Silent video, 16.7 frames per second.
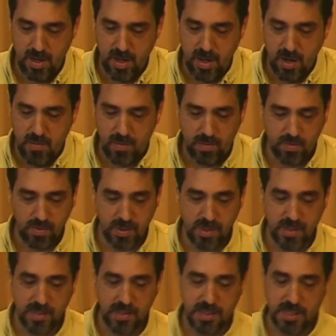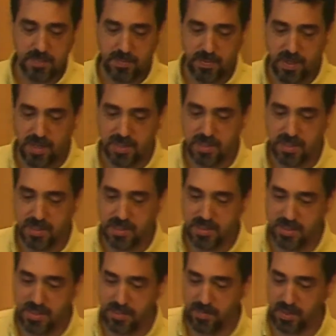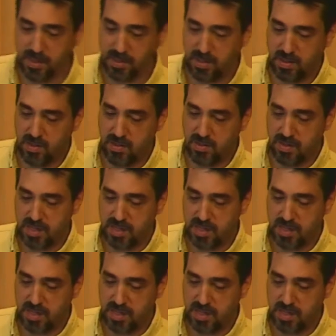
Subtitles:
While working on these projects, Lemkin learned